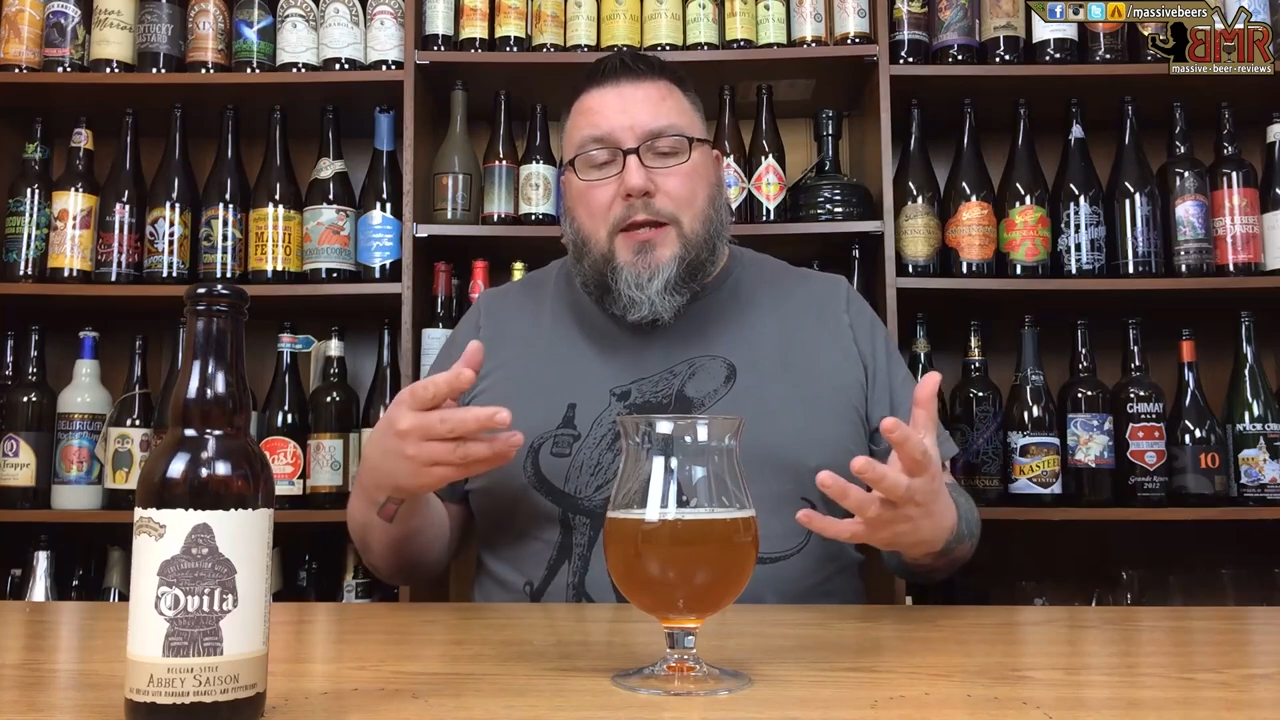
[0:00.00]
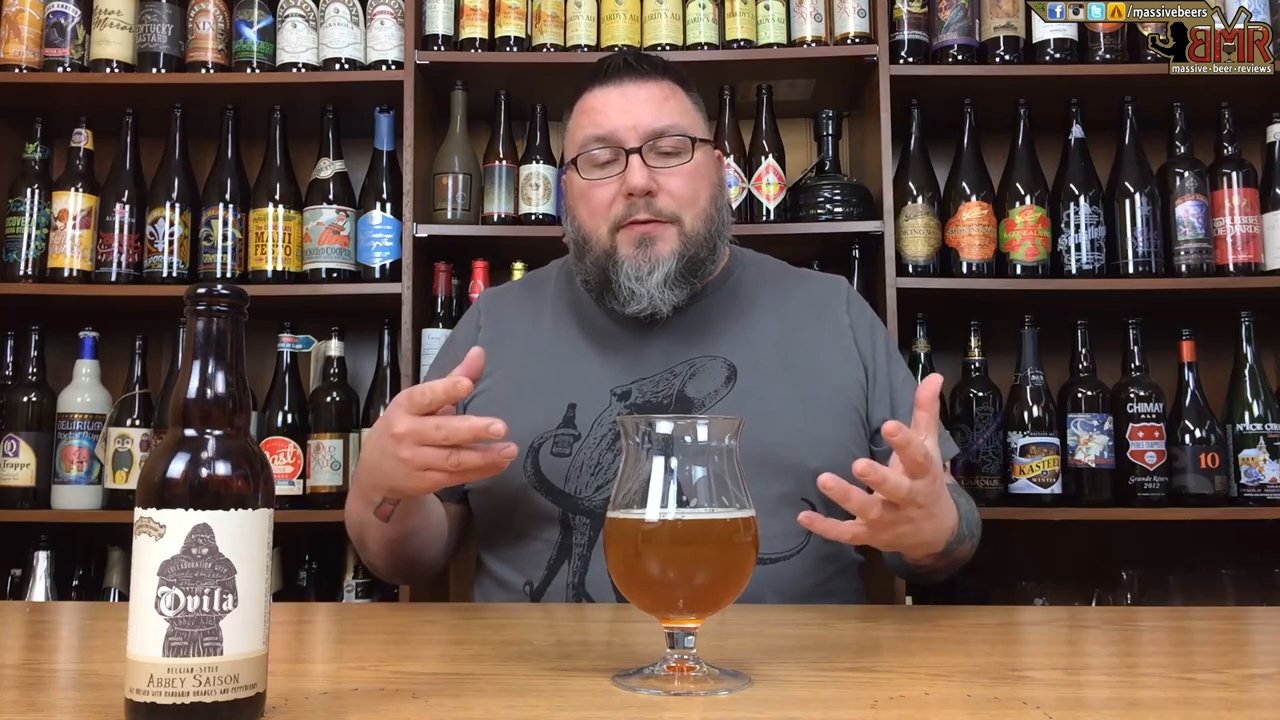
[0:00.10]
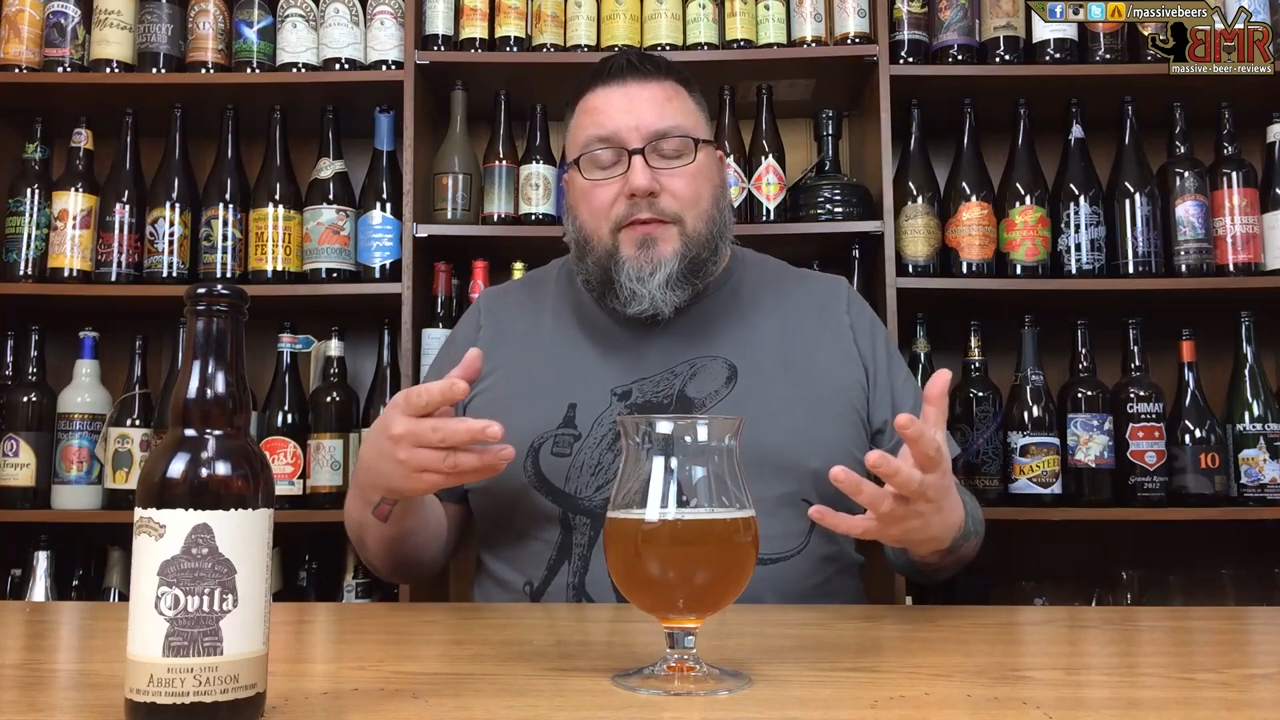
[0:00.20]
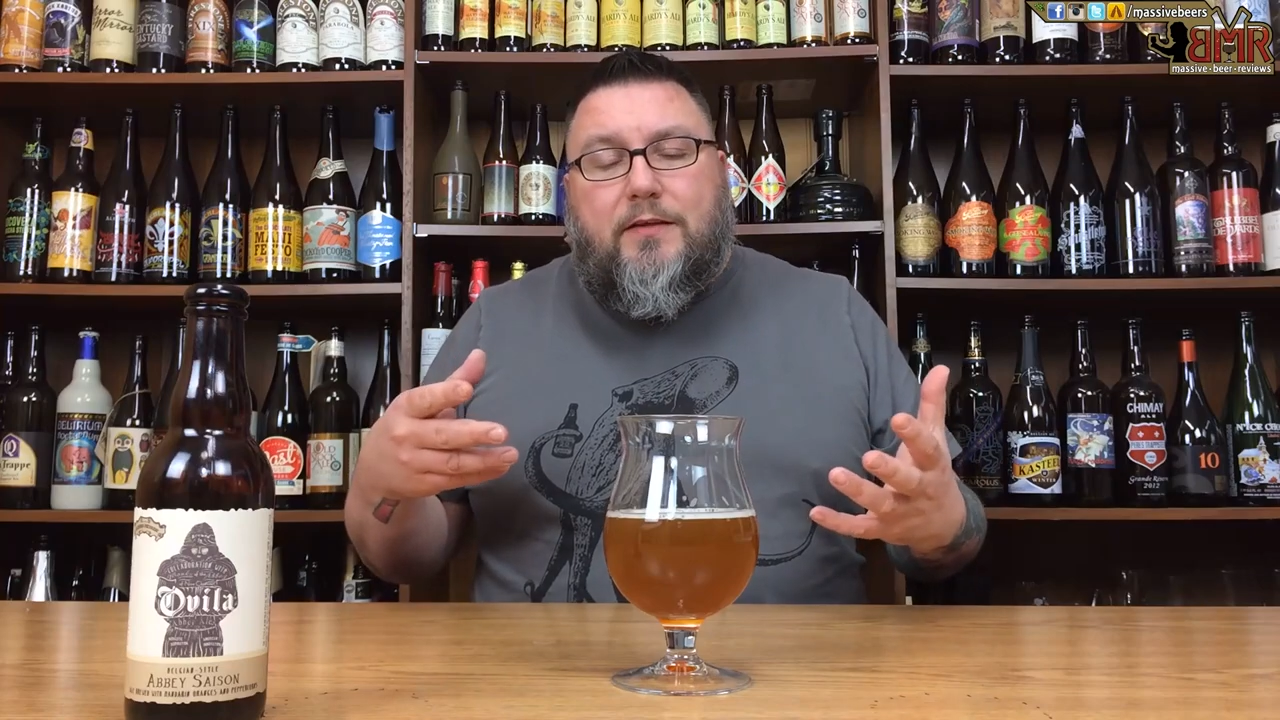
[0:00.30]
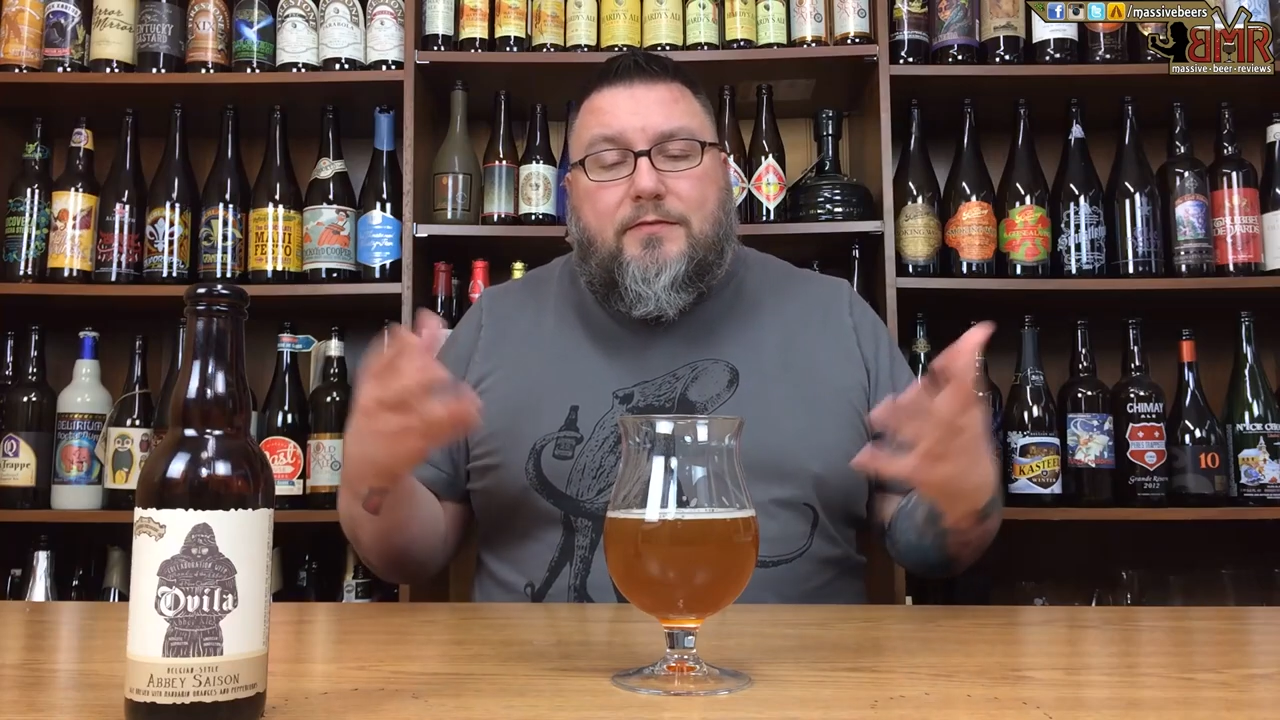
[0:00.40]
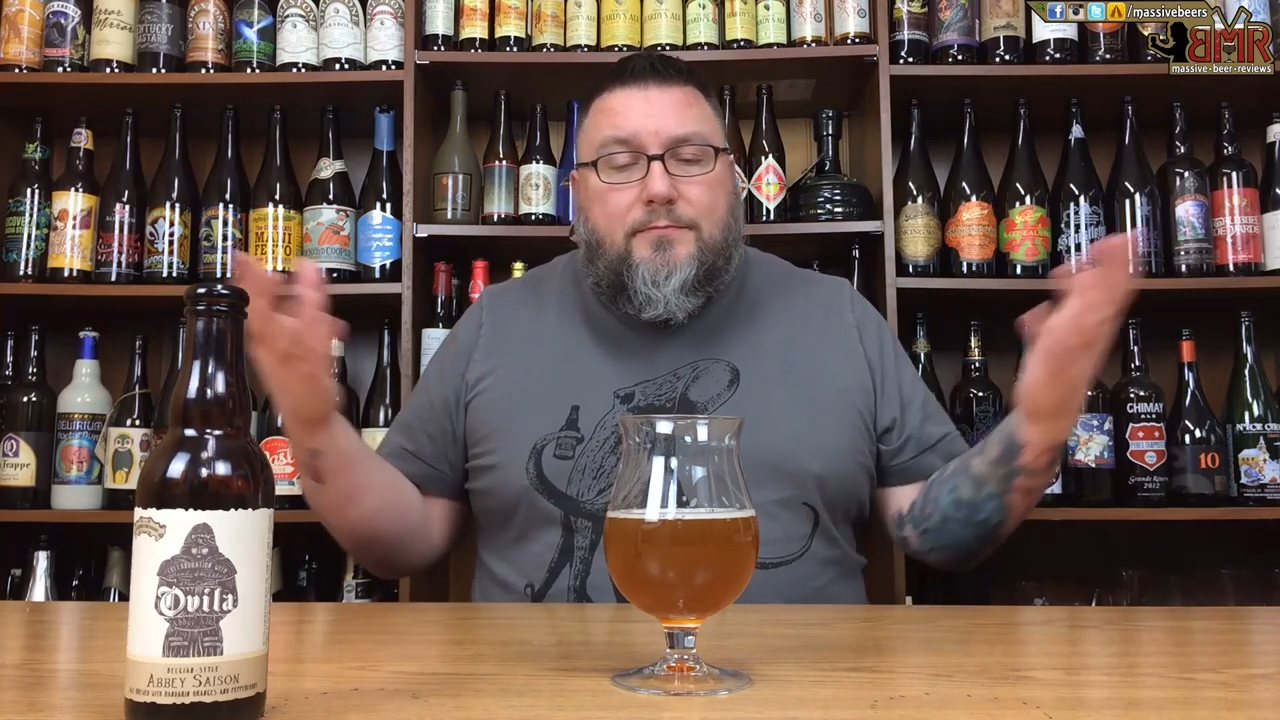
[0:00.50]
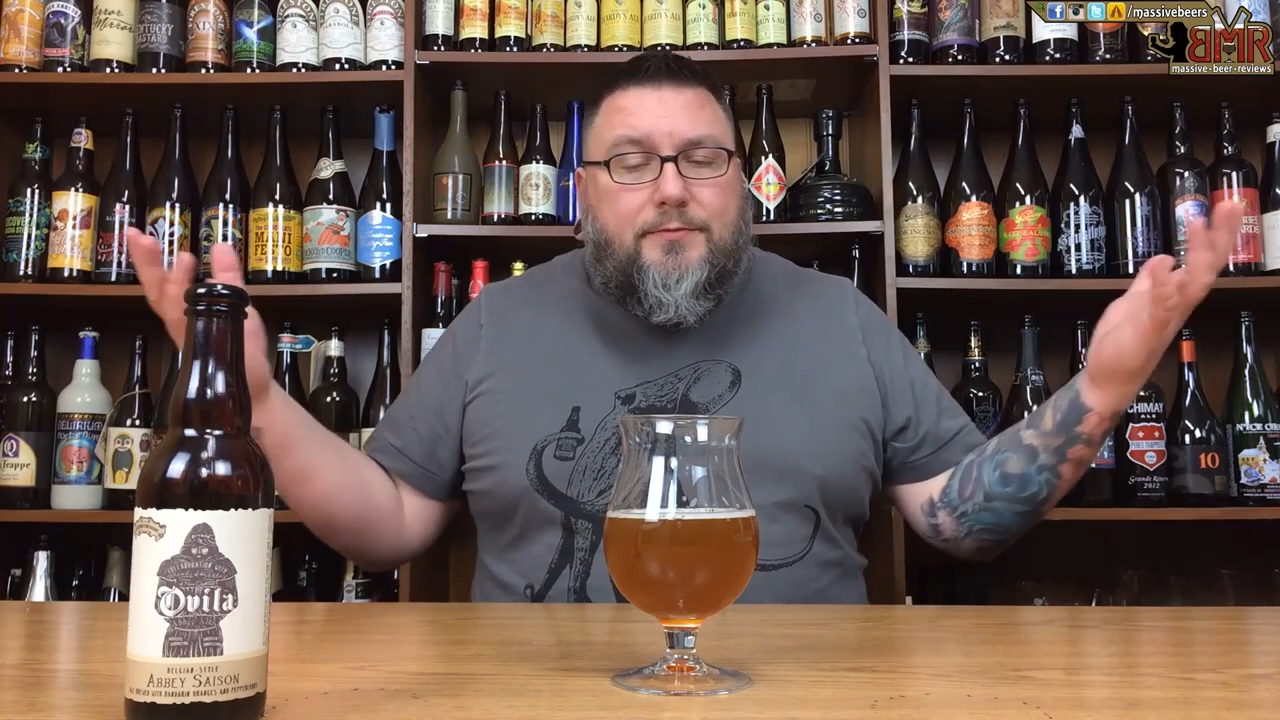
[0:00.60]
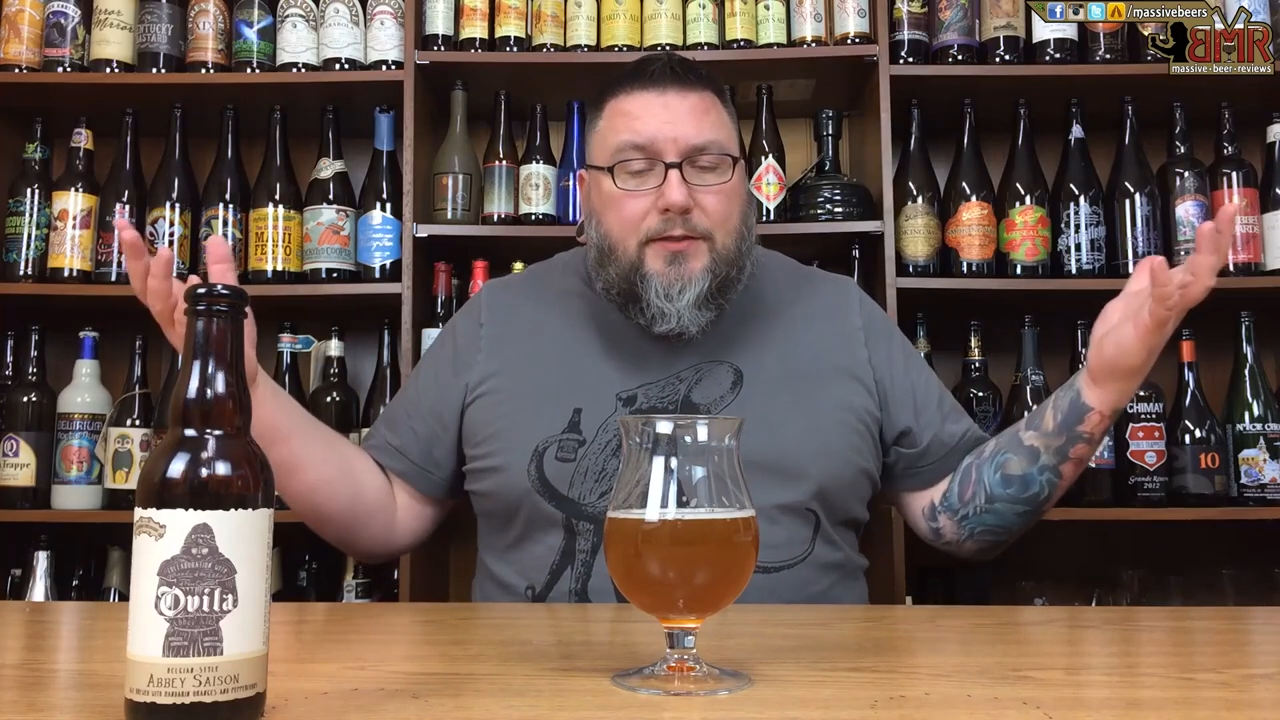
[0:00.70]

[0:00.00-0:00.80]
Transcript: ABVs.